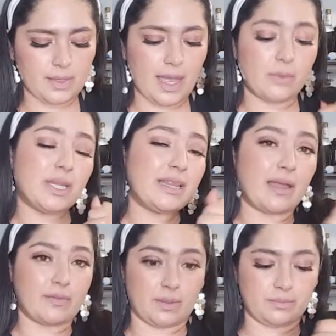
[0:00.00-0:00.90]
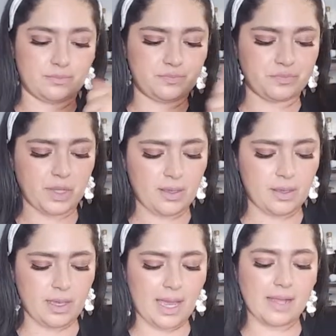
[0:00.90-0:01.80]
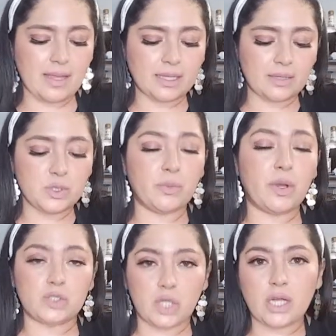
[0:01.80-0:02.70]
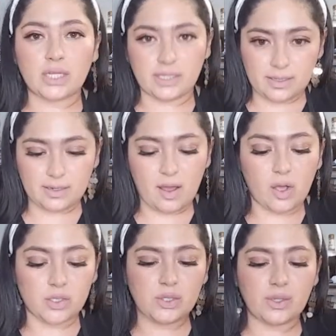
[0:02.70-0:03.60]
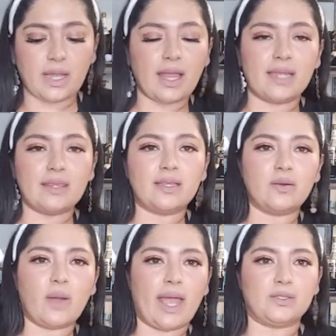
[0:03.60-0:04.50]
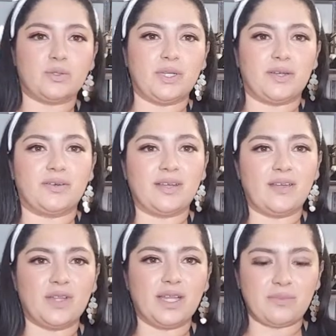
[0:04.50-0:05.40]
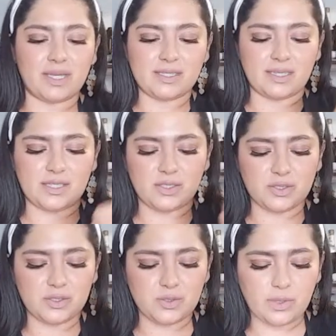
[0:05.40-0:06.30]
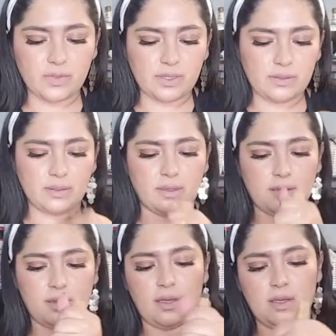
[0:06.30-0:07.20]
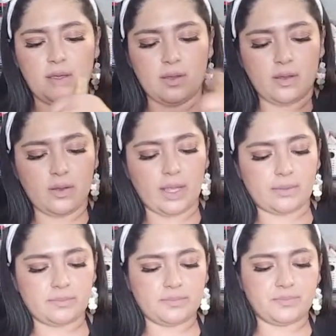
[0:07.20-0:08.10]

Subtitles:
I really like them. I like them to melt chocolate and also, and I like the little handle here. I feel like it makes it easier to do everything. Okay.